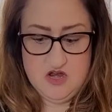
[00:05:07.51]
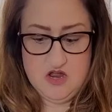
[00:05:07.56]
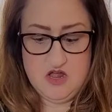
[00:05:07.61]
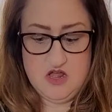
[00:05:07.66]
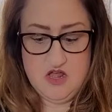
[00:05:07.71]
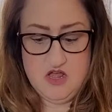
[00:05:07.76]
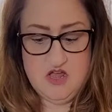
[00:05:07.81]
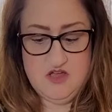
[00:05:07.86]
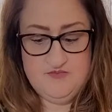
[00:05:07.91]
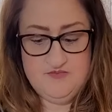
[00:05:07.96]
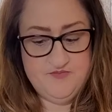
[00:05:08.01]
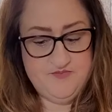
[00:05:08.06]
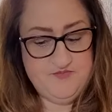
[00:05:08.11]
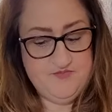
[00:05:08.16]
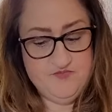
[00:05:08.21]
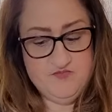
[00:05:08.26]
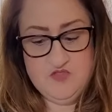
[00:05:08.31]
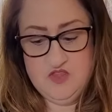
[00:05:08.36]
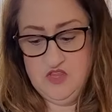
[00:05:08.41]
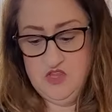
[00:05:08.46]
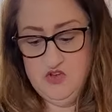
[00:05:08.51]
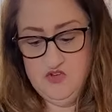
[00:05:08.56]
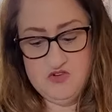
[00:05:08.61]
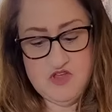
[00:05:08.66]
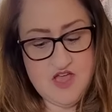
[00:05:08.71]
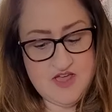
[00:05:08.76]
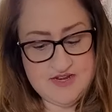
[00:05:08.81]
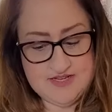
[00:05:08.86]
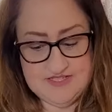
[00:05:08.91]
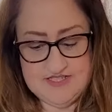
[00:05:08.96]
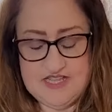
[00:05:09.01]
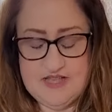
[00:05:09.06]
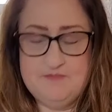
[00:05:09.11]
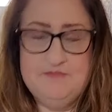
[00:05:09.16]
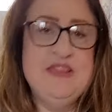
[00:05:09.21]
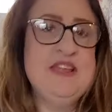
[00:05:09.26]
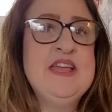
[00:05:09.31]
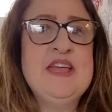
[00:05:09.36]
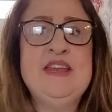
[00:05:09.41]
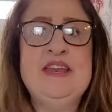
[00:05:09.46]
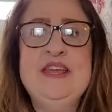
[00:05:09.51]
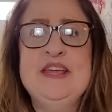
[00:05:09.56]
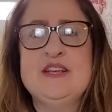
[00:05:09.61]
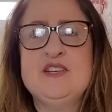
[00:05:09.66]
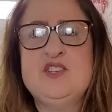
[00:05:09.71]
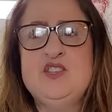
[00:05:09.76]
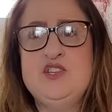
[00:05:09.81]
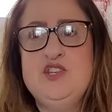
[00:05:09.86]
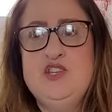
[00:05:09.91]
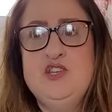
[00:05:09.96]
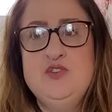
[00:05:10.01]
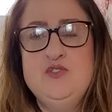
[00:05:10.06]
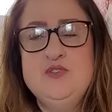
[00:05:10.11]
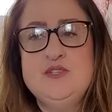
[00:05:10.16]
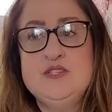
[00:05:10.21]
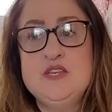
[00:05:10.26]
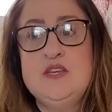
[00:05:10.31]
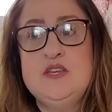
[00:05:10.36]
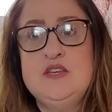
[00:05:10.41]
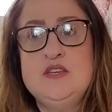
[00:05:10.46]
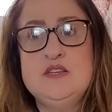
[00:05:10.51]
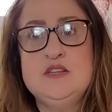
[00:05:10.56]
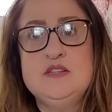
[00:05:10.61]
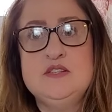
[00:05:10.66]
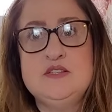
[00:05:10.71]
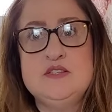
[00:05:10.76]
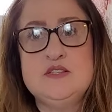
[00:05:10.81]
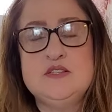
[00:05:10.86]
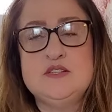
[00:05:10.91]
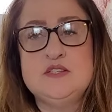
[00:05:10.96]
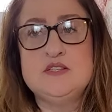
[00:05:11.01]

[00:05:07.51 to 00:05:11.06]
Um, you're not accepting any excuses.